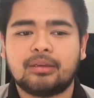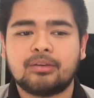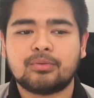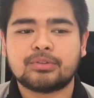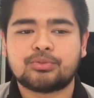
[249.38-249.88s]

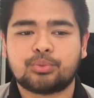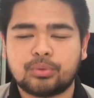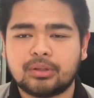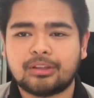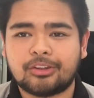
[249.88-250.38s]
It was
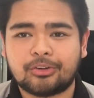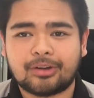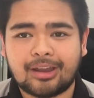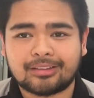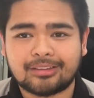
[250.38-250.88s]
really
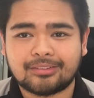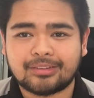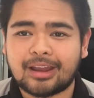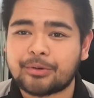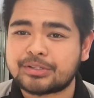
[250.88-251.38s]
interactive,
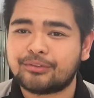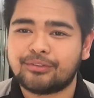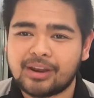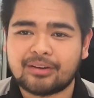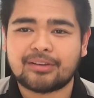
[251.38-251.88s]
and I was
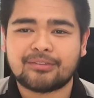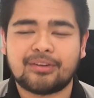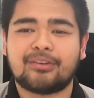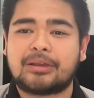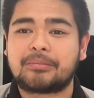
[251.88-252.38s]
very,
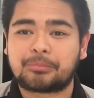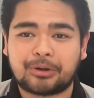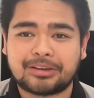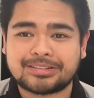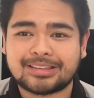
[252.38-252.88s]
very
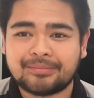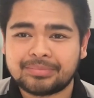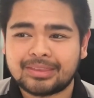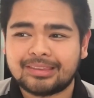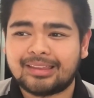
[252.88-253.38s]
impressed
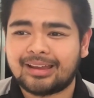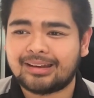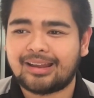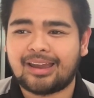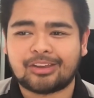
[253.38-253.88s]

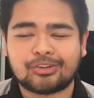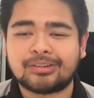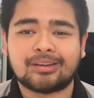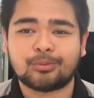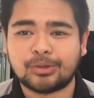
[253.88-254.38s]
that I could
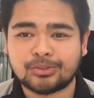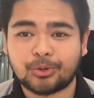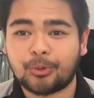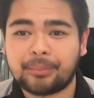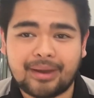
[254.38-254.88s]
not wait to
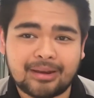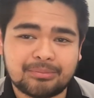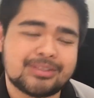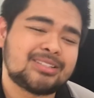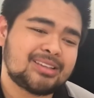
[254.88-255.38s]
go back.
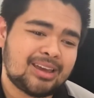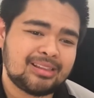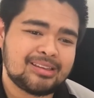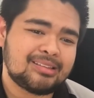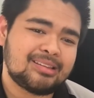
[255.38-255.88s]
But
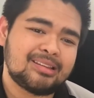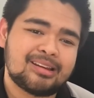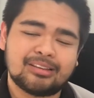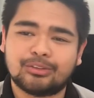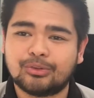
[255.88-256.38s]
sadly, they did
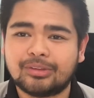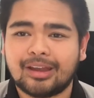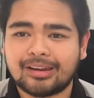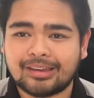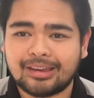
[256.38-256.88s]
not do
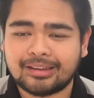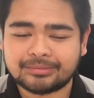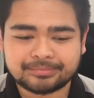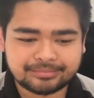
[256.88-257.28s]
that again,